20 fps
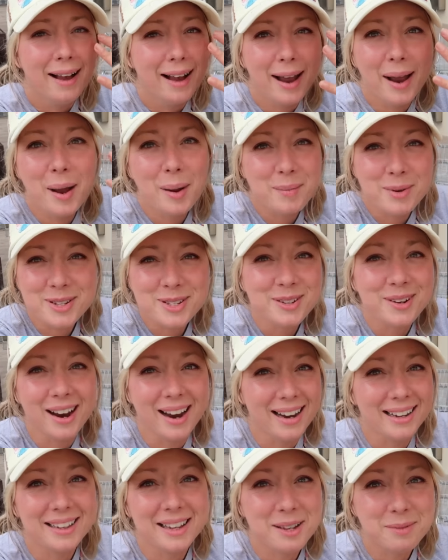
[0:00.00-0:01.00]
I almost
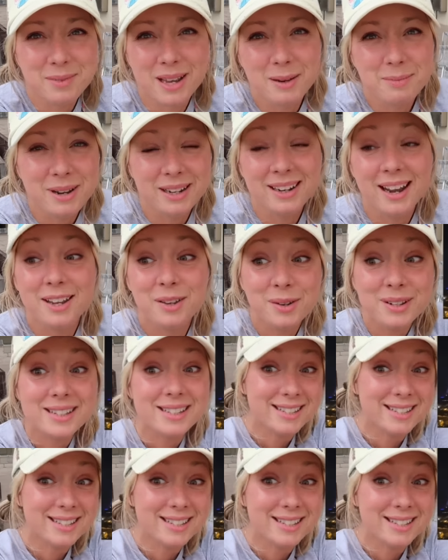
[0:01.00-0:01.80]
cried, like it made my night. You could